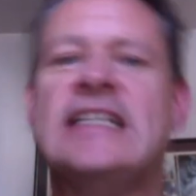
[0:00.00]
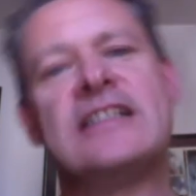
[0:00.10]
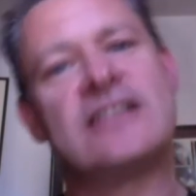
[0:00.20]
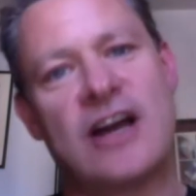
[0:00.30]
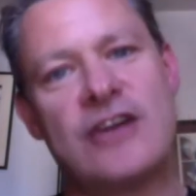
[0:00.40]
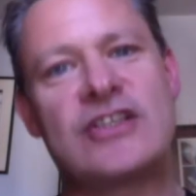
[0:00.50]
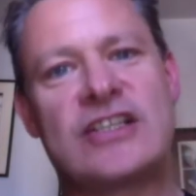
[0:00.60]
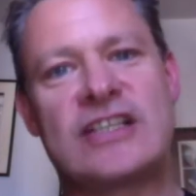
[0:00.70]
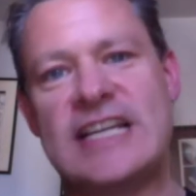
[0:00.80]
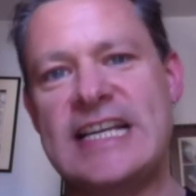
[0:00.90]

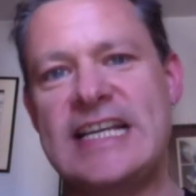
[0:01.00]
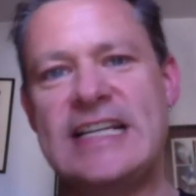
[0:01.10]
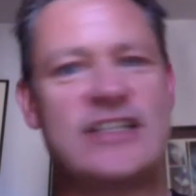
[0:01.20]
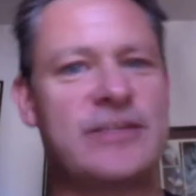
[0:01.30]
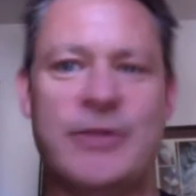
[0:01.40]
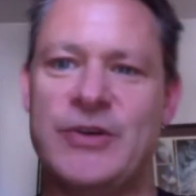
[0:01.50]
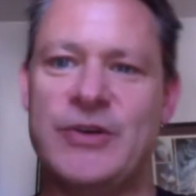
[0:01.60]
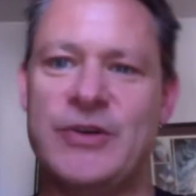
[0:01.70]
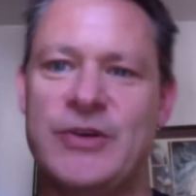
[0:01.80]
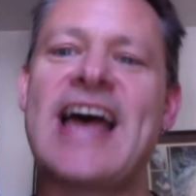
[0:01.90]
ghostly,
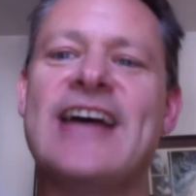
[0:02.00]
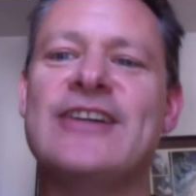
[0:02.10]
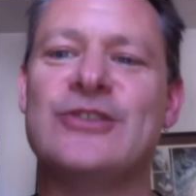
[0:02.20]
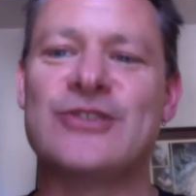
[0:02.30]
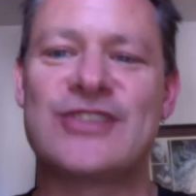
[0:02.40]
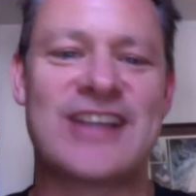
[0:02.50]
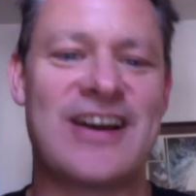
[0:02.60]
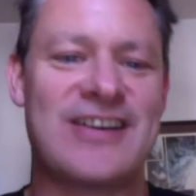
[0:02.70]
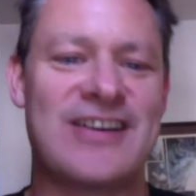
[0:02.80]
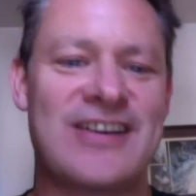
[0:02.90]
spooky tales.
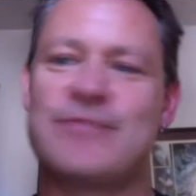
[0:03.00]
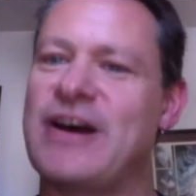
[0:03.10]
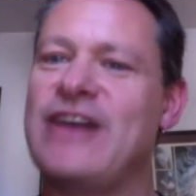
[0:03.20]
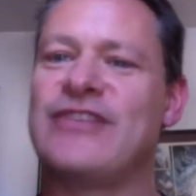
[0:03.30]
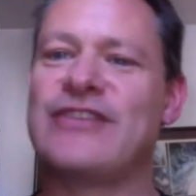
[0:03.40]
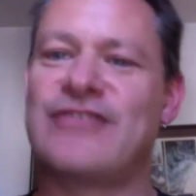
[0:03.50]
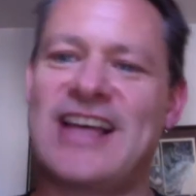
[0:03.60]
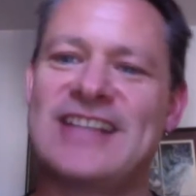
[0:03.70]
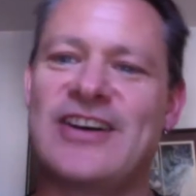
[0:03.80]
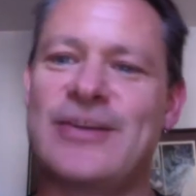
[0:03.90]
So it's kind of perfect for
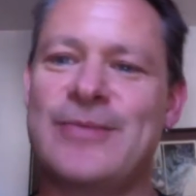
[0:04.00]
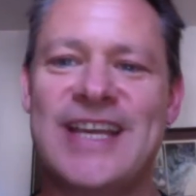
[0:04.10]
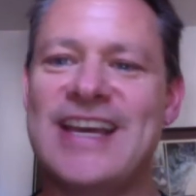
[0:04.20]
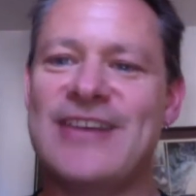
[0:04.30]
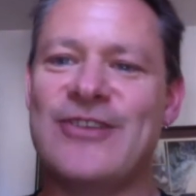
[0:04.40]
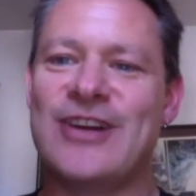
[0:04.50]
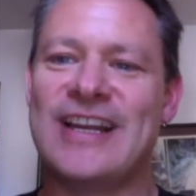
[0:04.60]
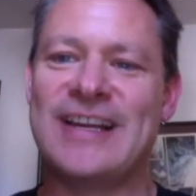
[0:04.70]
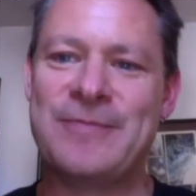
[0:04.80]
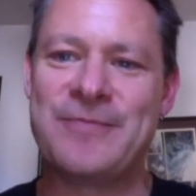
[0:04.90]
that time of year, really.